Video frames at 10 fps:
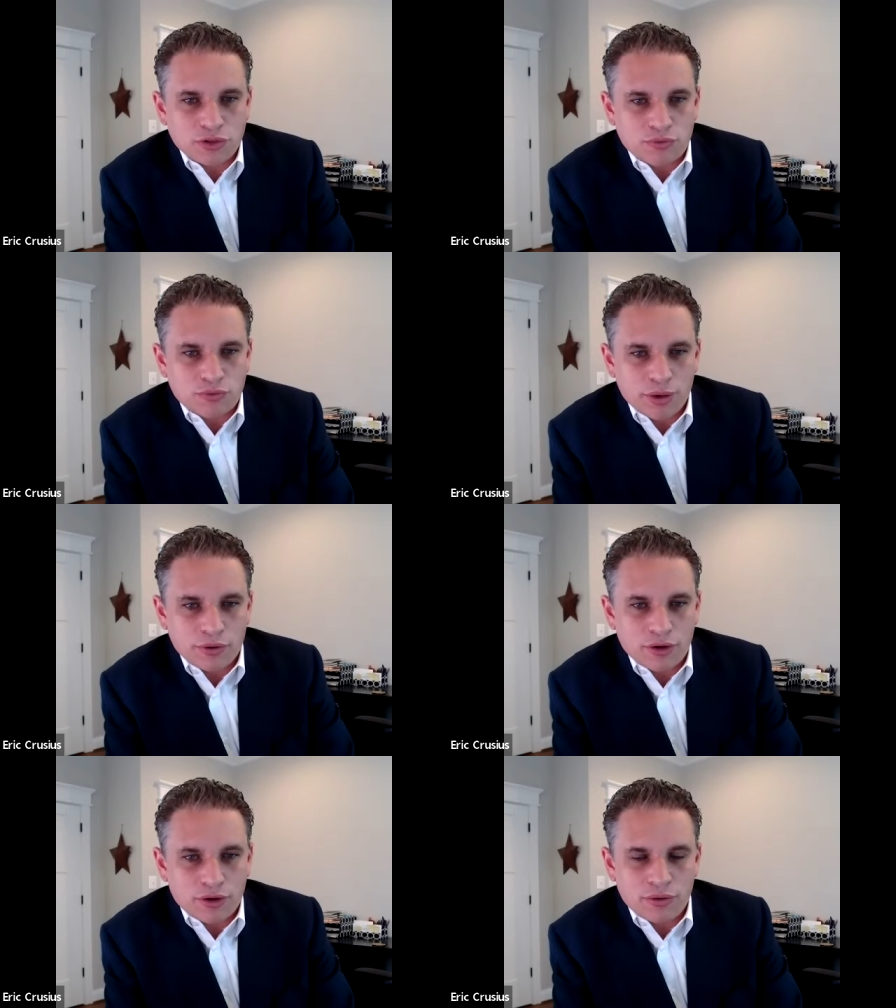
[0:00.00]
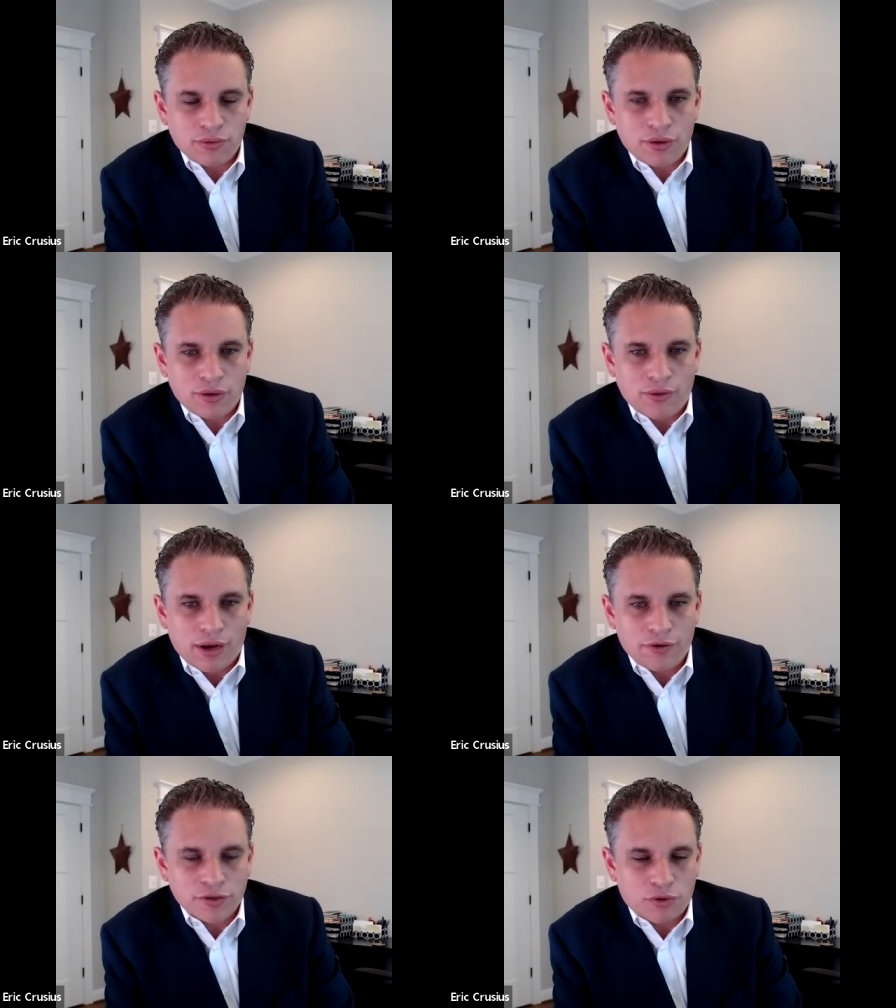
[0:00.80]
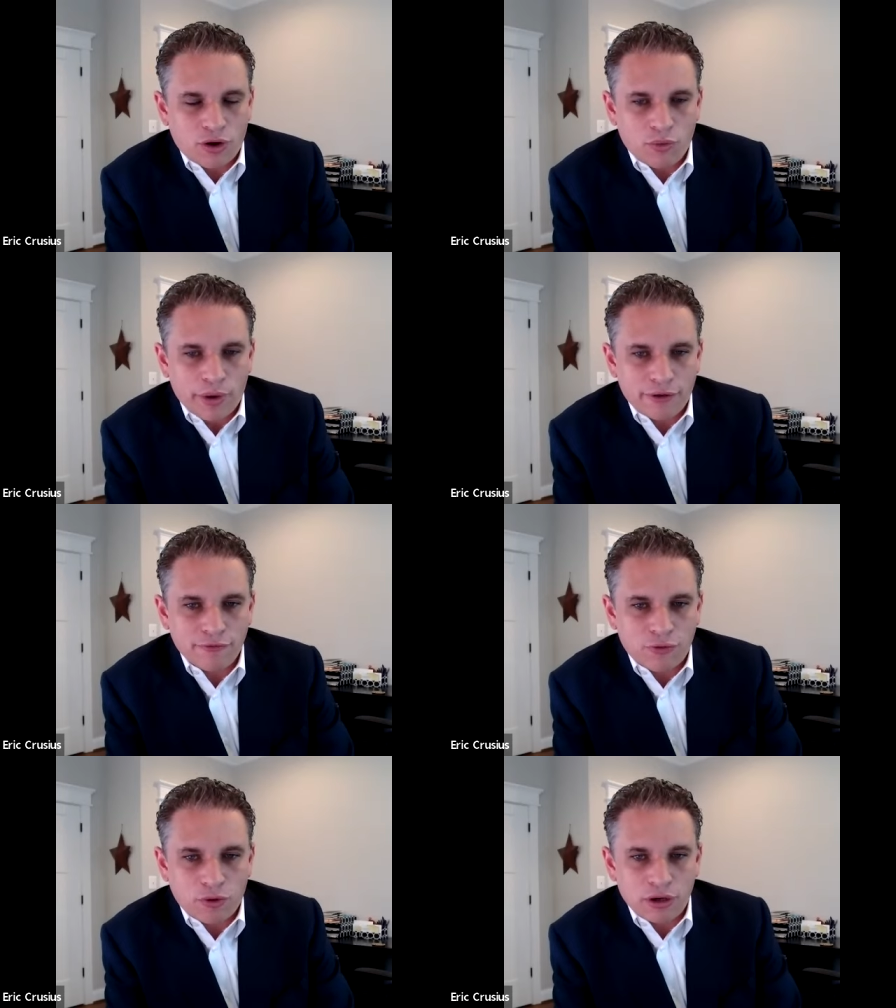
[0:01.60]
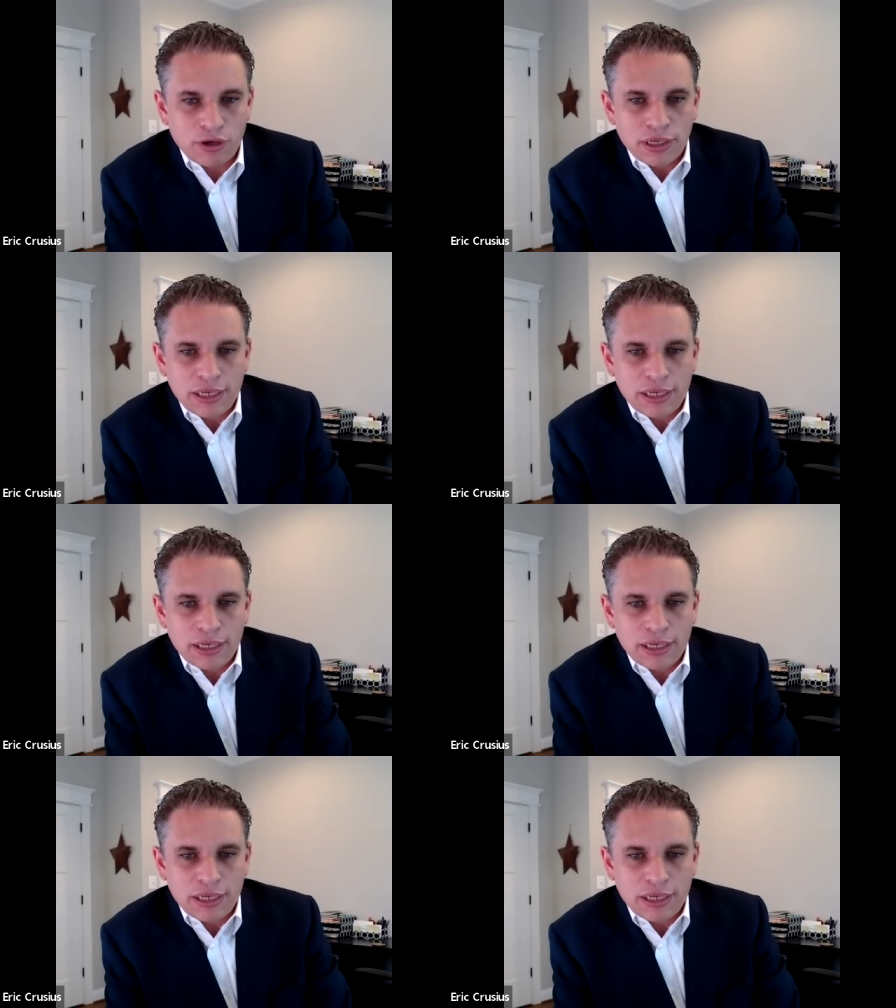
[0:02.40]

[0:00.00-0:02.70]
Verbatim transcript: is what we were, a lot of us were all waiting for.